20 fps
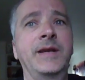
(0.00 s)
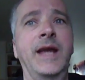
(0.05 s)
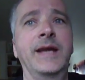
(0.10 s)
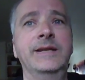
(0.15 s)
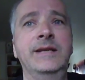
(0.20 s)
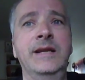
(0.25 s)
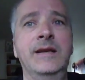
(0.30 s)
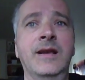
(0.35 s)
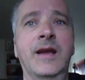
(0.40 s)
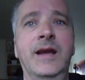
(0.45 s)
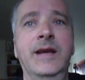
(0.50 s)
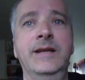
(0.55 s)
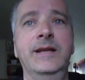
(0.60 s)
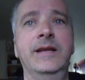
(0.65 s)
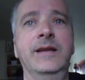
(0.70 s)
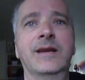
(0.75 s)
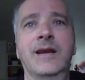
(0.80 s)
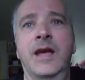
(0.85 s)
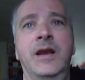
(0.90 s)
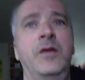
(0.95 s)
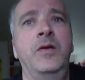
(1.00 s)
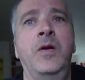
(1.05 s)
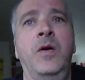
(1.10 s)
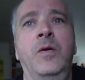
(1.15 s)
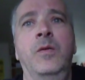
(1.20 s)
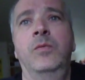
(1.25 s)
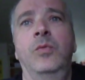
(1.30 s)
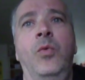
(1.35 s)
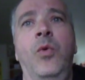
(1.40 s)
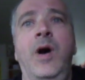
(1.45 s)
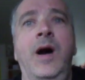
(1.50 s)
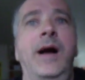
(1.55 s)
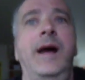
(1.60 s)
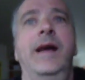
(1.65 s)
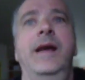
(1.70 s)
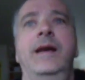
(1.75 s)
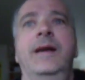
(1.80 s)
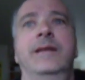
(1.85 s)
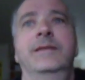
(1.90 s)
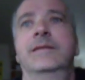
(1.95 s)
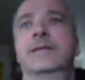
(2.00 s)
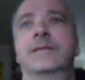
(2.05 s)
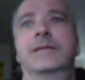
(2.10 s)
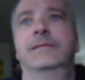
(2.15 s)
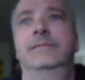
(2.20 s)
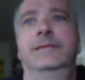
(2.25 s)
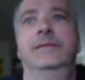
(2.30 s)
1990. I don't know why. I just,